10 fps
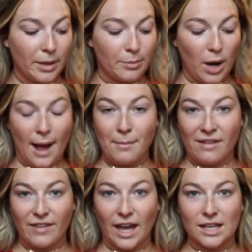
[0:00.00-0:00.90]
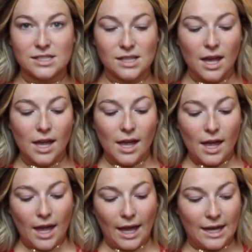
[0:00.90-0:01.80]
going to prime my face,
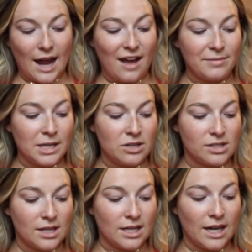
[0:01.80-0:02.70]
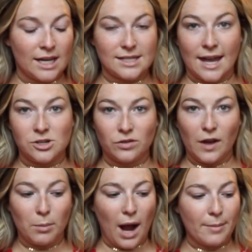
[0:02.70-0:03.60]
and I've been using the NYX Angel
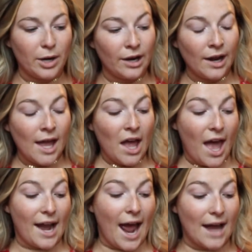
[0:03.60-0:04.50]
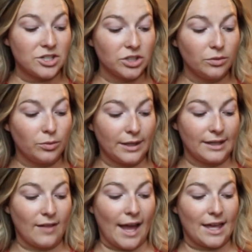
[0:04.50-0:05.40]
Veil primer, and I actually
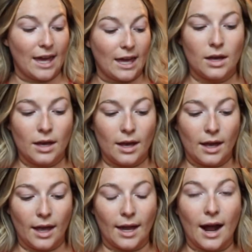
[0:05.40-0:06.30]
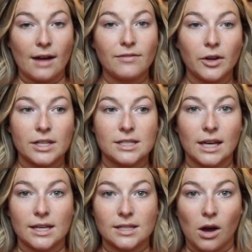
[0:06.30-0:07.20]
really like it. And I focus
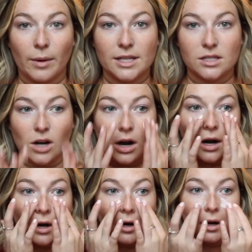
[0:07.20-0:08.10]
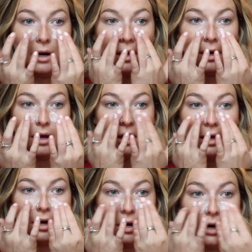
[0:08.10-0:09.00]
this, always start
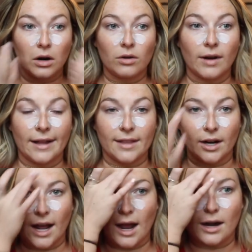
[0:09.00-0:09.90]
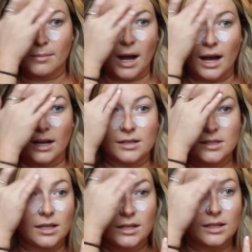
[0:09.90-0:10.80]
right there, kind of under my
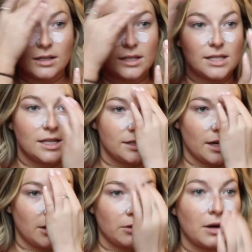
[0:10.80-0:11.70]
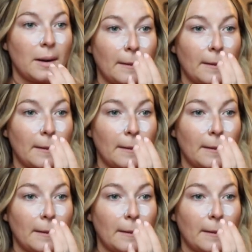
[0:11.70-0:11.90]
eyes, the T-zone.